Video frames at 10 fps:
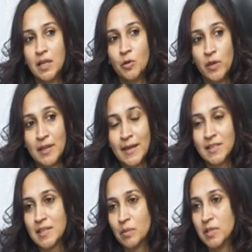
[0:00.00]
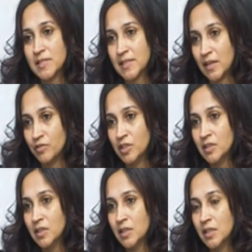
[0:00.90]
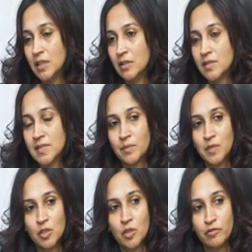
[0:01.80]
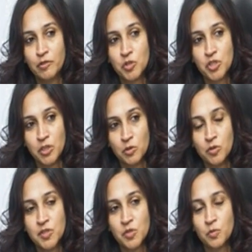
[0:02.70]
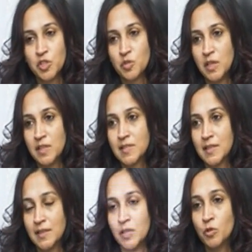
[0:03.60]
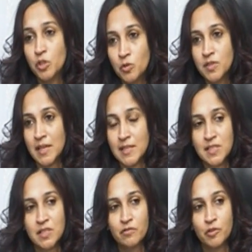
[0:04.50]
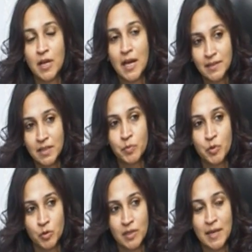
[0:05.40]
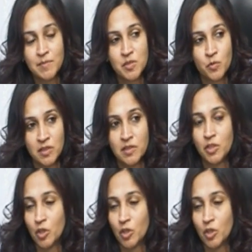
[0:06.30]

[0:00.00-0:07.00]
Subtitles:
We ranked number 7 in something called future use, which means that they would use us for other programs within the